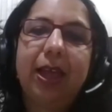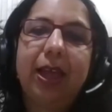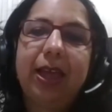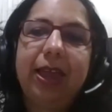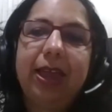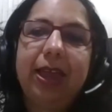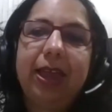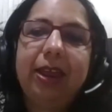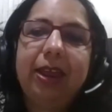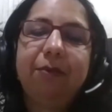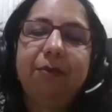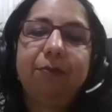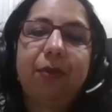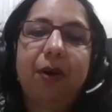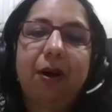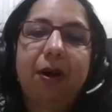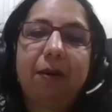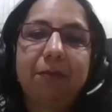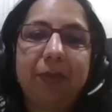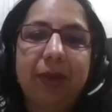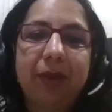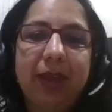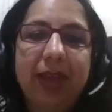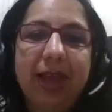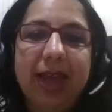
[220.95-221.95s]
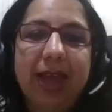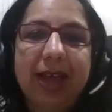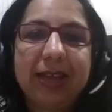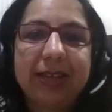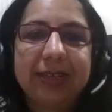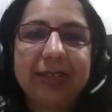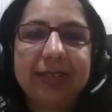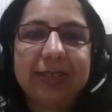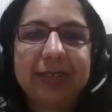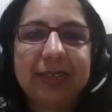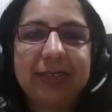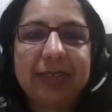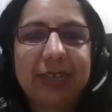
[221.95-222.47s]
in Bombay
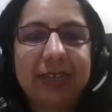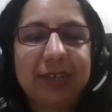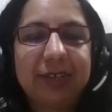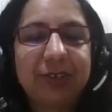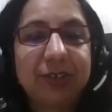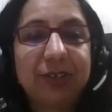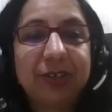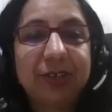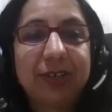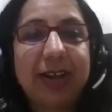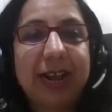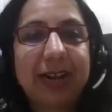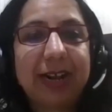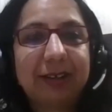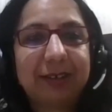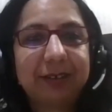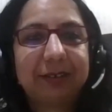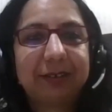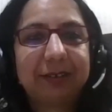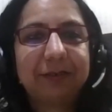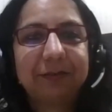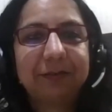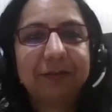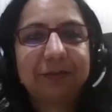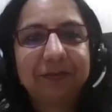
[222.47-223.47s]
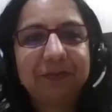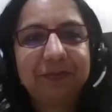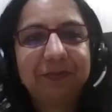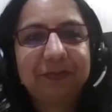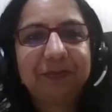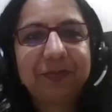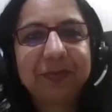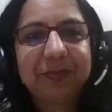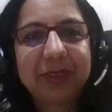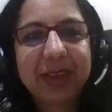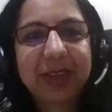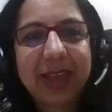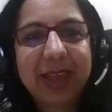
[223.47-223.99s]
as the station director.
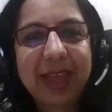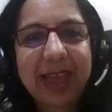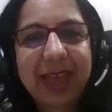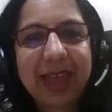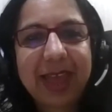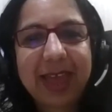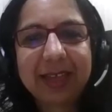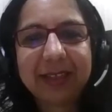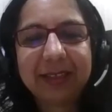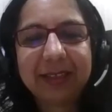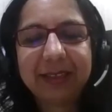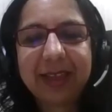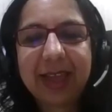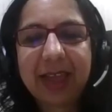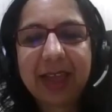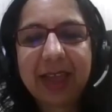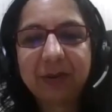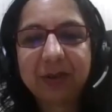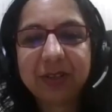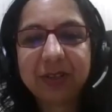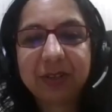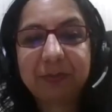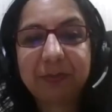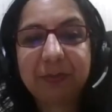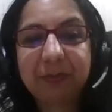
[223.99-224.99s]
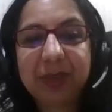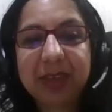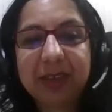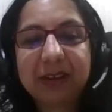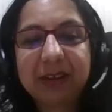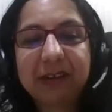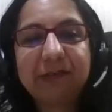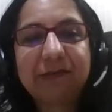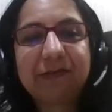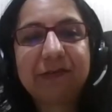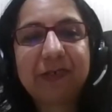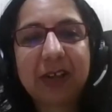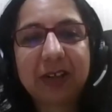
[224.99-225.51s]
And that was a
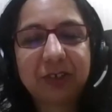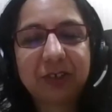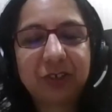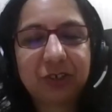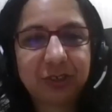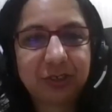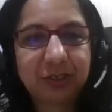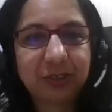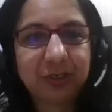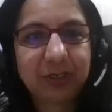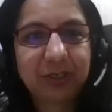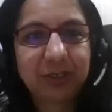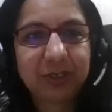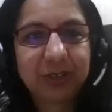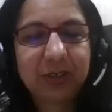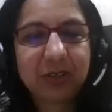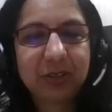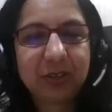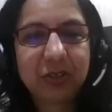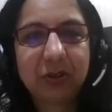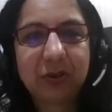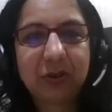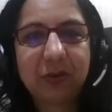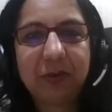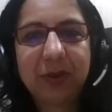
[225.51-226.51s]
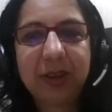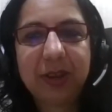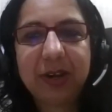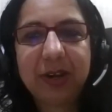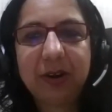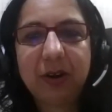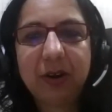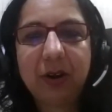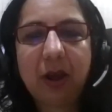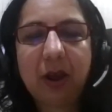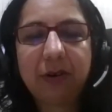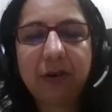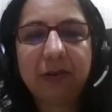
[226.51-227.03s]
P&L function. So it
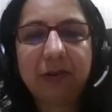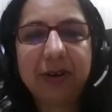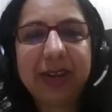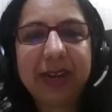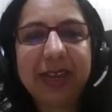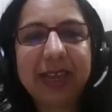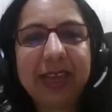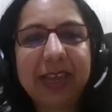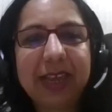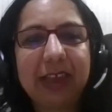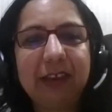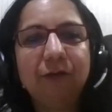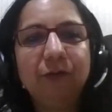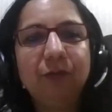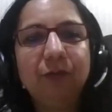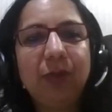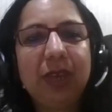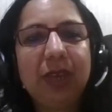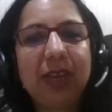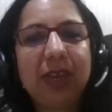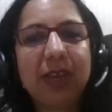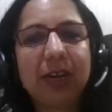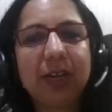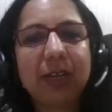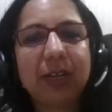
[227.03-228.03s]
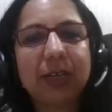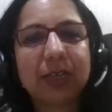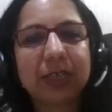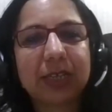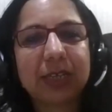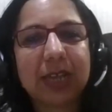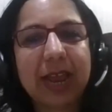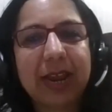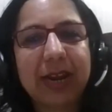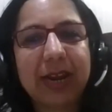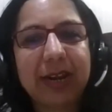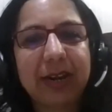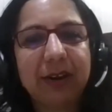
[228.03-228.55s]
not only gave me an
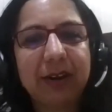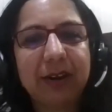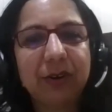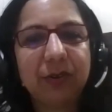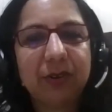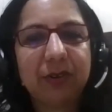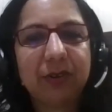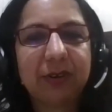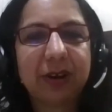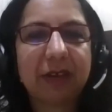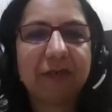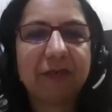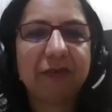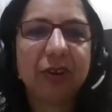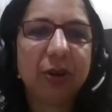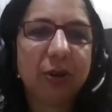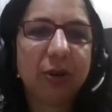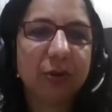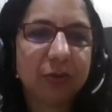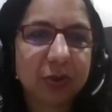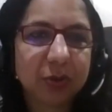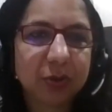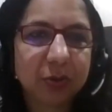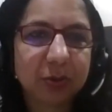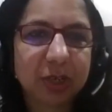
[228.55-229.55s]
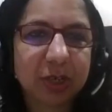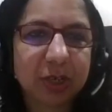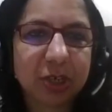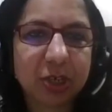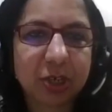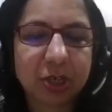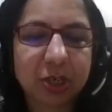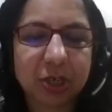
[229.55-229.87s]
insight into the revenues, which,